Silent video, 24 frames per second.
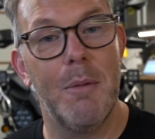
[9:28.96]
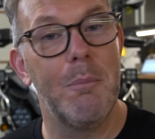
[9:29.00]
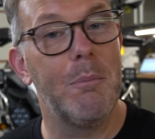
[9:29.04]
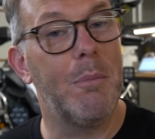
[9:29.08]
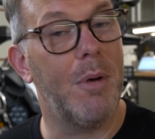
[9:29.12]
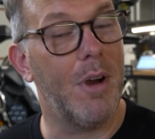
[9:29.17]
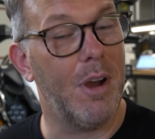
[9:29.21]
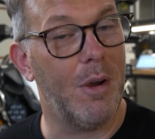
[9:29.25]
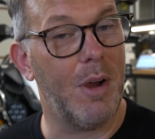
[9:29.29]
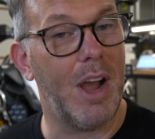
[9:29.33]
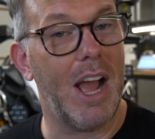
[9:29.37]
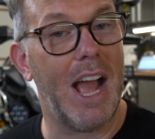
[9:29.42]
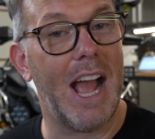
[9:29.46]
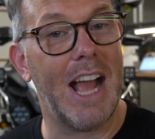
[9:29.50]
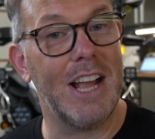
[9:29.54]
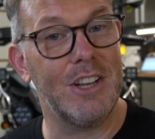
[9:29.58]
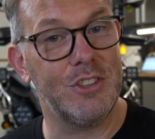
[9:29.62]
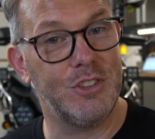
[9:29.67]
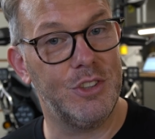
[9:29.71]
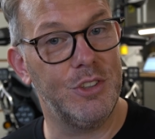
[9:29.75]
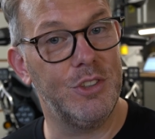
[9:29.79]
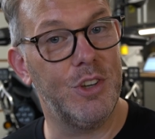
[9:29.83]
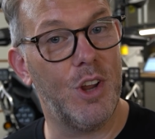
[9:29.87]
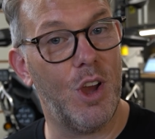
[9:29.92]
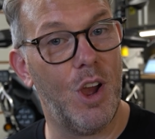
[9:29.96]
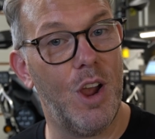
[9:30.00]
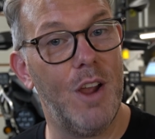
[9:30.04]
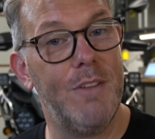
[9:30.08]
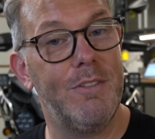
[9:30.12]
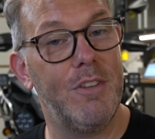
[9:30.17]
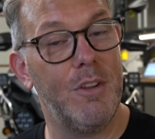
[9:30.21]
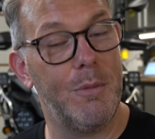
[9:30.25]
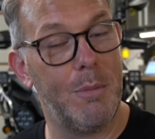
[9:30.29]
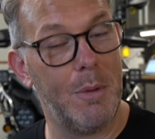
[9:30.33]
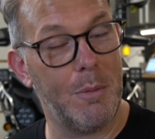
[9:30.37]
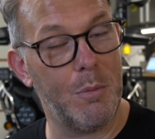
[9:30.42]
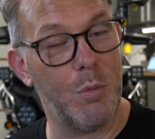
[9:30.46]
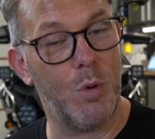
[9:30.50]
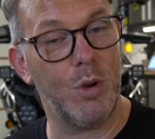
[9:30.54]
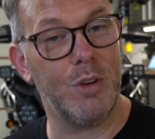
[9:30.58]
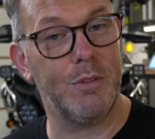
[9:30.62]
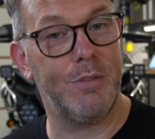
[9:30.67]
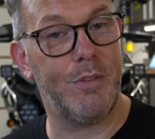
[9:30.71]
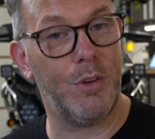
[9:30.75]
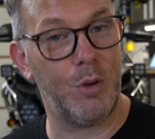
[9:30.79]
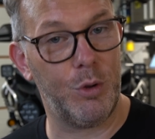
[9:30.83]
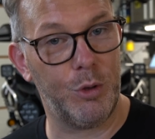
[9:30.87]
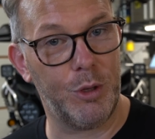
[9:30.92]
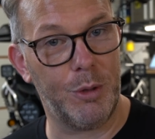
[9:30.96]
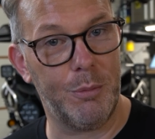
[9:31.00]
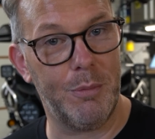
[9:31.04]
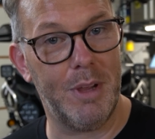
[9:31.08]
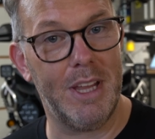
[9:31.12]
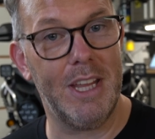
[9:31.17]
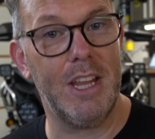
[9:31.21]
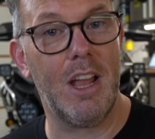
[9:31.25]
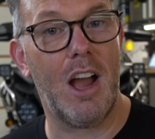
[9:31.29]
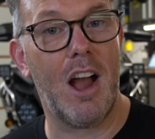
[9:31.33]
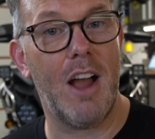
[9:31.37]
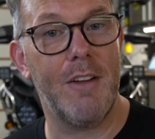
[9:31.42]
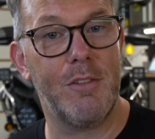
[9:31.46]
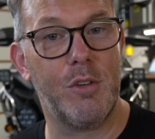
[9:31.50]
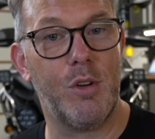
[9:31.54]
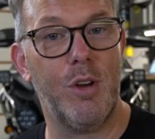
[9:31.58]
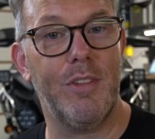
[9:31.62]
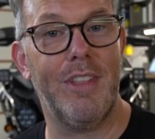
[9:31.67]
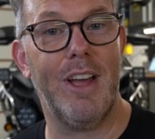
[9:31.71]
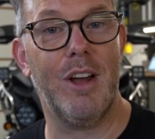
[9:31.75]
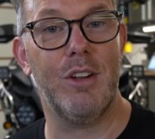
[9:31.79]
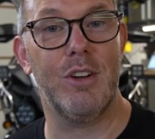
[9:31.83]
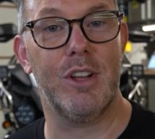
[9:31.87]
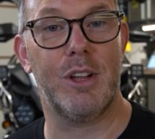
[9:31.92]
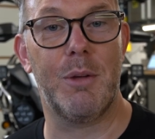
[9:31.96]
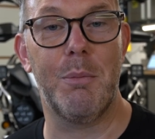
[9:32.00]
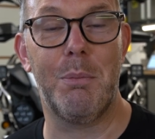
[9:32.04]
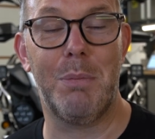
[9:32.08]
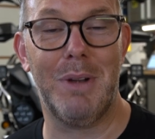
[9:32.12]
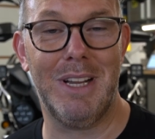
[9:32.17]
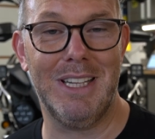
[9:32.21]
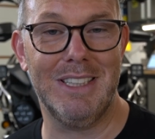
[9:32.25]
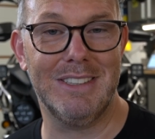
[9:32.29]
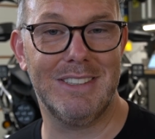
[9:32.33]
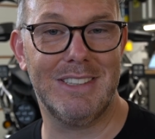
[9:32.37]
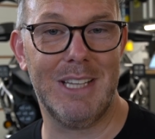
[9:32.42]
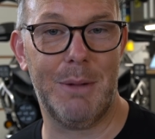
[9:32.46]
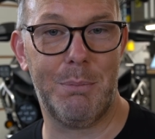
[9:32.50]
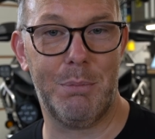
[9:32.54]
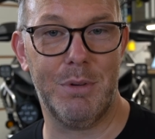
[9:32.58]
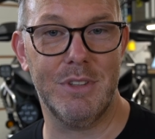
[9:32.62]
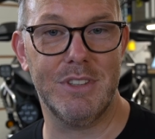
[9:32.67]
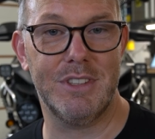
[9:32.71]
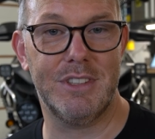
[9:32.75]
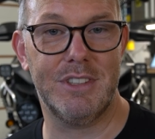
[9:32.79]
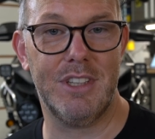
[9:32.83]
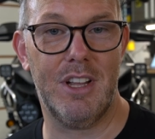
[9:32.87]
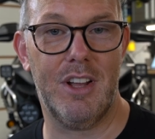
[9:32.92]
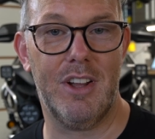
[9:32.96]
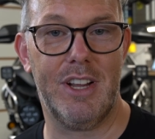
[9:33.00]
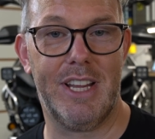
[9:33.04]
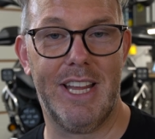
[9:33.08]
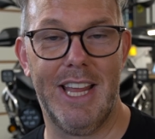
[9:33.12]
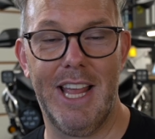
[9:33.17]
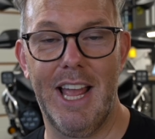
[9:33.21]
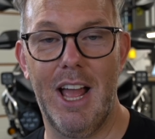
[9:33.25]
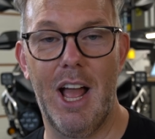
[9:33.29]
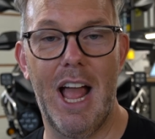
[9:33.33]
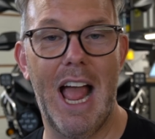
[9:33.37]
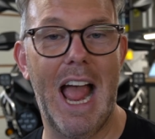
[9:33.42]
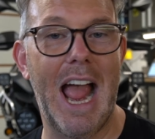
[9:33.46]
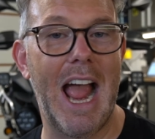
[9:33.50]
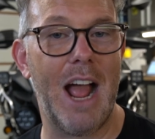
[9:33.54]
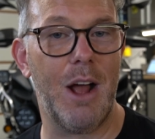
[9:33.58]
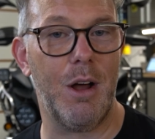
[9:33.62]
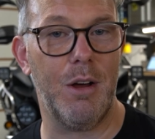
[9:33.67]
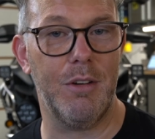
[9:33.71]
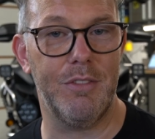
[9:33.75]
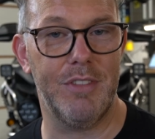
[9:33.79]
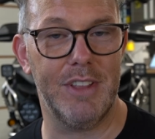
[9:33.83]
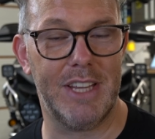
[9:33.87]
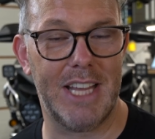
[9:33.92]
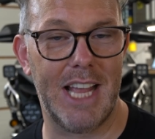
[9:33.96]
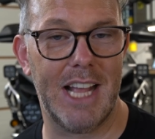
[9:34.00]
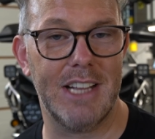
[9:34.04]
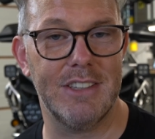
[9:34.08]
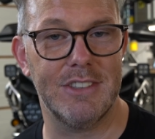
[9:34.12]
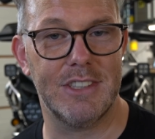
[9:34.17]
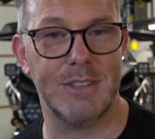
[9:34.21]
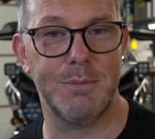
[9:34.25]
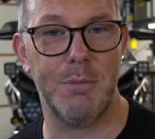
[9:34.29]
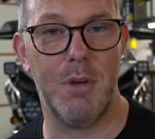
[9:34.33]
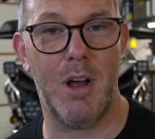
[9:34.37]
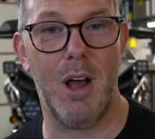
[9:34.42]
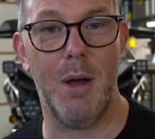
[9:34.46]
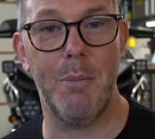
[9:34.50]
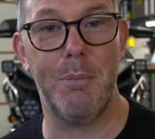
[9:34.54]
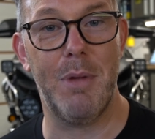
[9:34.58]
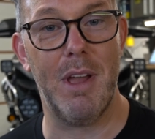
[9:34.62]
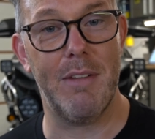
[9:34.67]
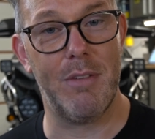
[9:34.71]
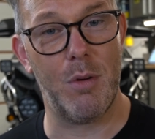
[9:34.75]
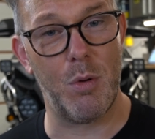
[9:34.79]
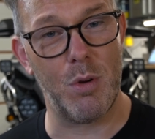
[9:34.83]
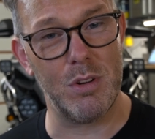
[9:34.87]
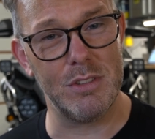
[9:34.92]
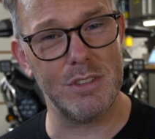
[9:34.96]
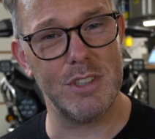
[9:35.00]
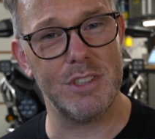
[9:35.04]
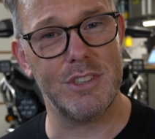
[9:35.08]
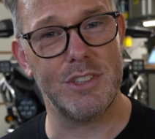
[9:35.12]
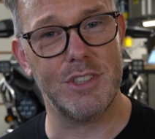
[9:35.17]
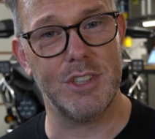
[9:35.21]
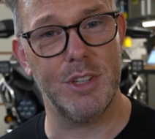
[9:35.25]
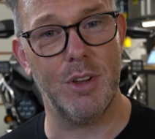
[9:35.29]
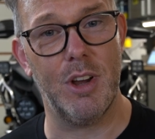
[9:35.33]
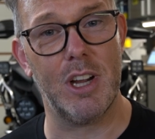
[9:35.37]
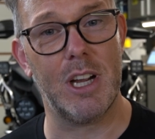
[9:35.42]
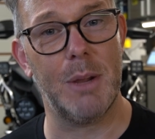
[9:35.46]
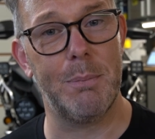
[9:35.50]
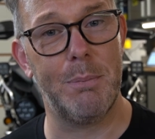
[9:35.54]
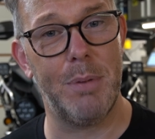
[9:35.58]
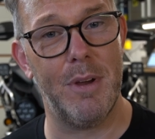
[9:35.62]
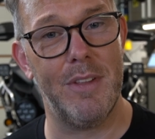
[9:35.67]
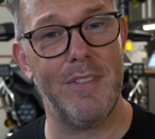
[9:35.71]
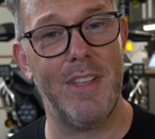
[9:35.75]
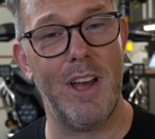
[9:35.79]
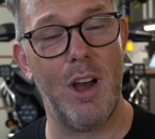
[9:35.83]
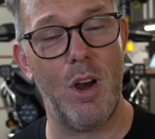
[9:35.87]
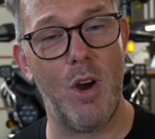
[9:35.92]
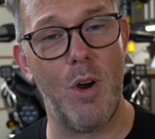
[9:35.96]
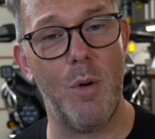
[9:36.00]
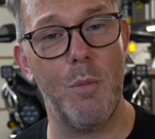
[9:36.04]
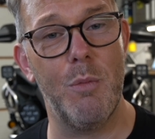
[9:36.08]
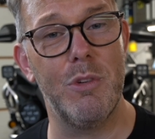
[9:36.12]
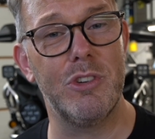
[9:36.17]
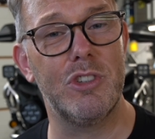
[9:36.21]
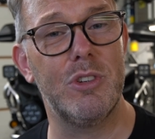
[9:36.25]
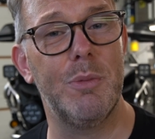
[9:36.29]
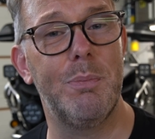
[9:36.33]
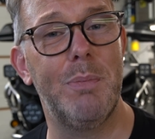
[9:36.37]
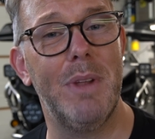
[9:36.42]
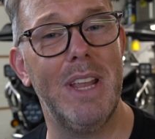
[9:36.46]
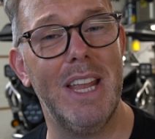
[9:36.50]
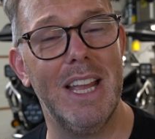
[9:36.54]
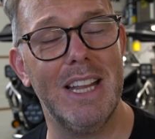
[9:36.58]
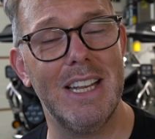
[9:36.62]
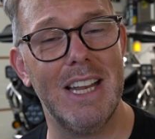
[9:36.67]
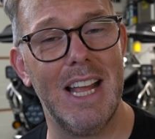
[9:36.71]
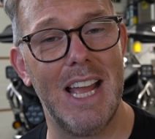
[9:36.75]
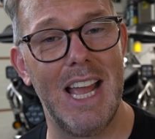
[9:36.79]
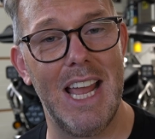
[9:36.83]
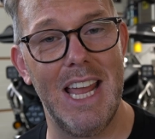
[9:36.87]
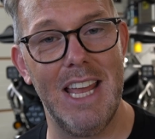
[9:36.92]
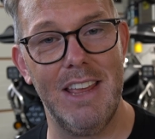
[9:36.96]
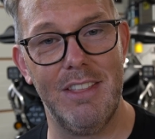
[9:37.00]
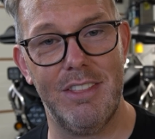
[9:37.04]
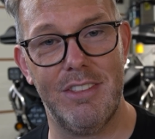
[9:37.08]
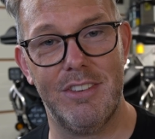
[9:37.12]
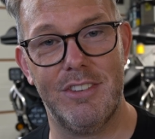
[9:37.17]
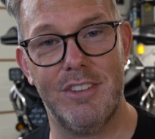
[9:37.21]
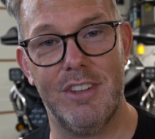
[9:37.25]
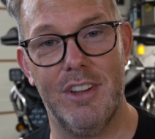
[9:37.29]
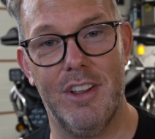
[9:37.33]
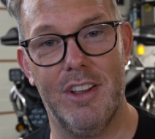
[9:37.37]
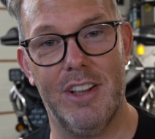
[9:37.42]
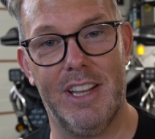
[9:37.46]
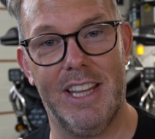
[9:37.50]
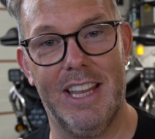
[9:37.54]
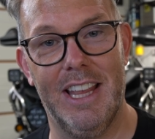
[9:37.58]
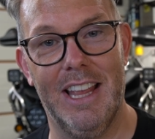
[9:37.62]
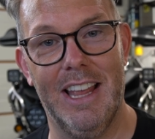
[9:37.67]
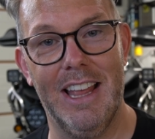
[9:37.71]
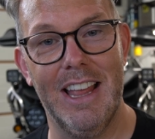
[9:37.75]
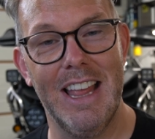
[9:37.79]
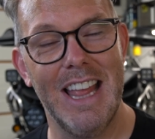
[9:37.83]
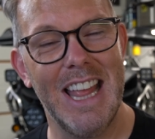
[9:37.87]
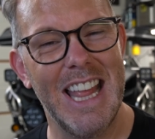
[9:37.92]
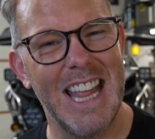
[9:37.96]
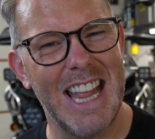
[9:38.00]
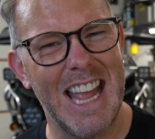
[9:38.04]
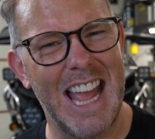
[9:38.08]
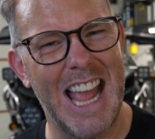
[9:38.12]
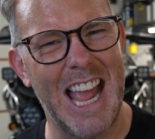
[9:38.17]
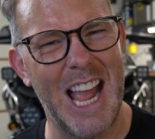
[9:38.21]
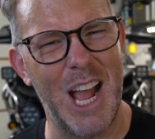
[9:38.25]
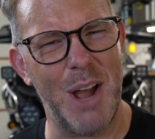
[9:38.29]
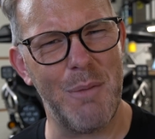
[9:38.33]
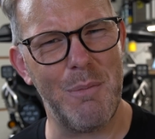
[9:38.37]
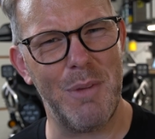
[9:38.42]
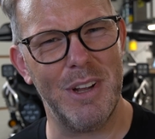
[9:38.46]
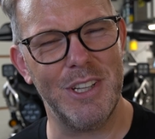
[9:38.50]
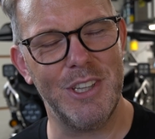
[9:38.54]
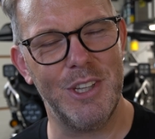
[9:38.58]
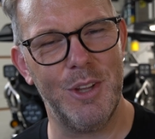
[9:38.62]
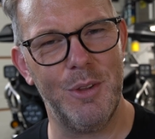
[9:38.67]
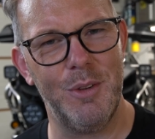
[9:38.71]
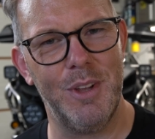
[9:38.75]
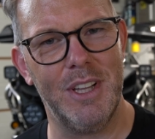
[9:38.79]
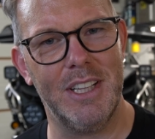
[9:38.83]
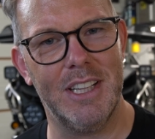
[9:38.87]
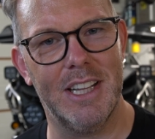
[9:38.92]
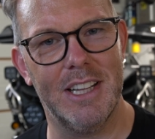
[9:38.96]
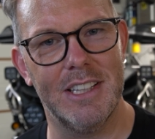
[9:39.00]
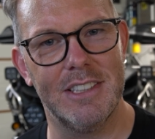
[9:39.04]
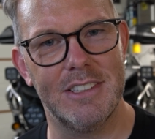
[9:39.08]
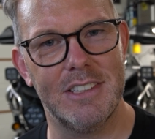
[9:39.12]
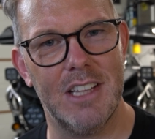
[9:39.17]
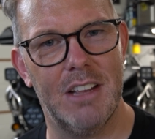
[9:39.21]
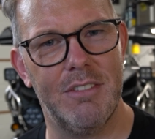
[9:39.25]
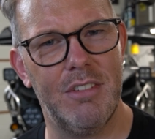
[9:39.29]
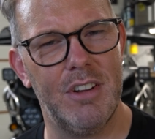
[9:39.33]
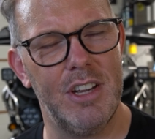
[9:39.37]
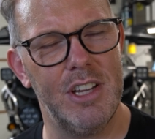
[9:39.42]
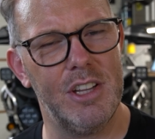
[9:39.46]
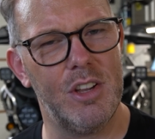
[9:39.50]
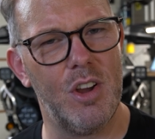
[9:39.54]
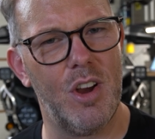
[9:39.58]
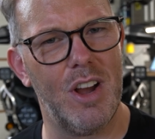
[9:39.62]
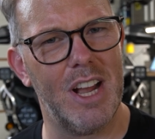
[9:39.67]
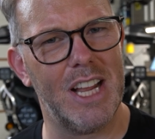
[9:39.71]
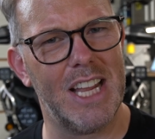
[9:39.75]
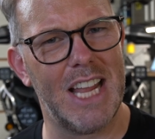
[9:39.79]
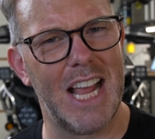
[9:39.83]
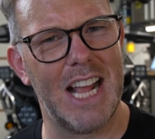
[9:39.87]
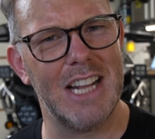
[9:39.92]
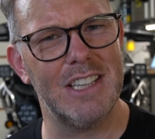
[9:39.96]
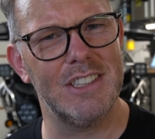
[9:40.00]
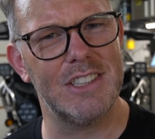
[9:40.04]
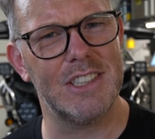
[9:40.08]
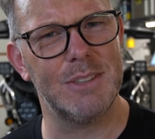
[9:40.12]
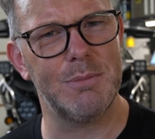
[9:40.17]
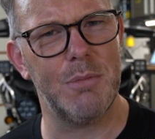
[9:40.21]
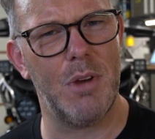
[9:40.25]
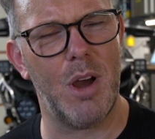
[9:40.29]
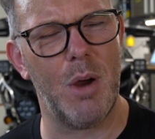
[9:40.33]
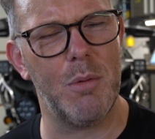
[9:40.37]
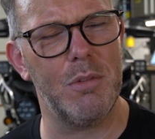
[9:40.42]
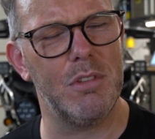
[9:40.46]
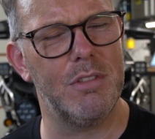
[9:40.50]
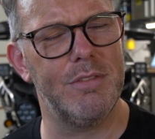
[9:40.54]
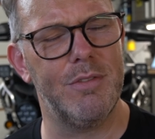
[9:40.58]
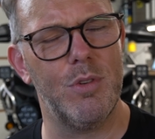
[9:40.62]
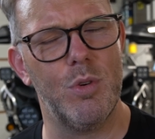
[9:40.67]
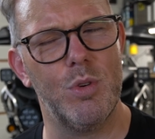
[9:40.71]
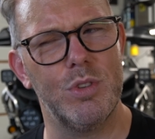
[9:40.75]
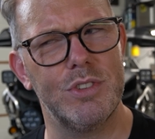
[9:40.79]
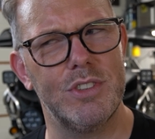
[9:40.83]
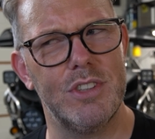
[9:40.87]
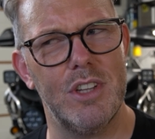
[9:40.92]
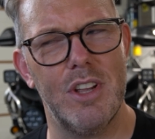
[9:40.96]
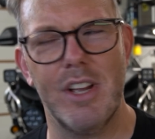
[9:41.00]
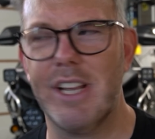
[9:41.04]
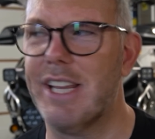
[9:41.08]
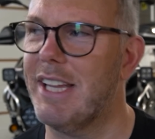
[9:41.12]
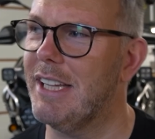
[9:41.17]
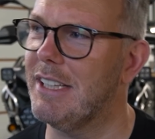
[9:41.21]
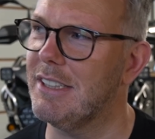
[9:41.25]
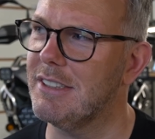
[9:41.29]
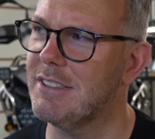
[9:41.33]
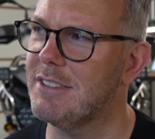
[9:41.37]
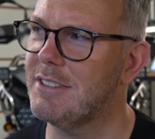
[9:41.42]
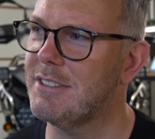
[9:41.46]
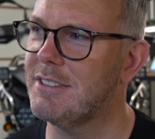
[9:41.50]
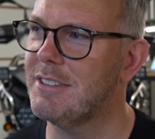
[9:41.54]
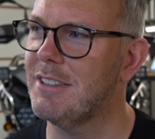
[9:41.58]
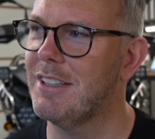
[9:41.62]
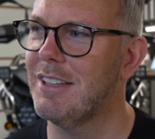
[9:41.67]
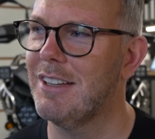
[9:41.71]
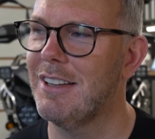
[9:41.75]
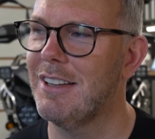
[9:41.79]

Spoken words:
but as you know, if you've been following me, I've got that on a complete separate circuit out of the Cansmart. But if I wanted to, I could put that on, which would be an 8th circuit. How am I doing this? I've only got a Cansmart with 4 circuits.